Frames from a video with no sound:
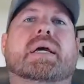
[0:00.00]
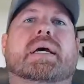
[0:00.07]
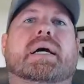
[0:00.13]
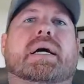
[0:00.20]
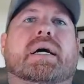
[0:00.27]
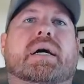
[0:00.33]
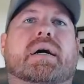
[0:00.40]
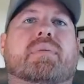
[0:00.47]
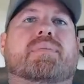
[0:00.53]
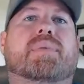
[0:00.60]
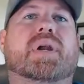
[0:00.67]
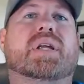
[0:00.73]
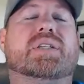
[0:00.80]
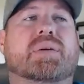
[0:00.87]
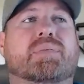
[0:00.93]

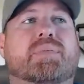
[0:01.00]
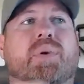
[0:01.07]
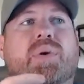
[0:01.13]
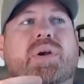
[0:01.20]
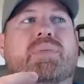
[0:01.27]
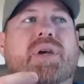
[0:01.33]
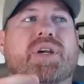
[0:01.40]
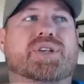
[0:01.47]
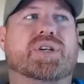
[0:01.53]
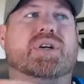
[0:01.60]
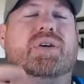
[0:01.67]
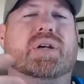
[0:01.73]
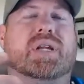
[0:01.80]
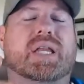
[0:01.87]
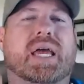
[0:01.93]
But it's important to make sure
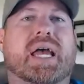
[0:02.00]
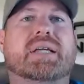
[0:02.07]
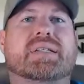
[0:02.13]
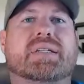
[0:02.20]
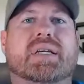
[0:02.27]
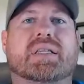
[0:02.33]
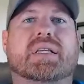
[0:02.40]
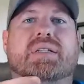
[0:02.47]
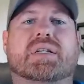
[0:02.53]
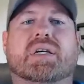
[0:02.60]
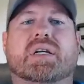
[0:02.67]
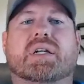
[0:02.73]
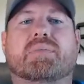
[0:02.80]
you're in an asset that's going to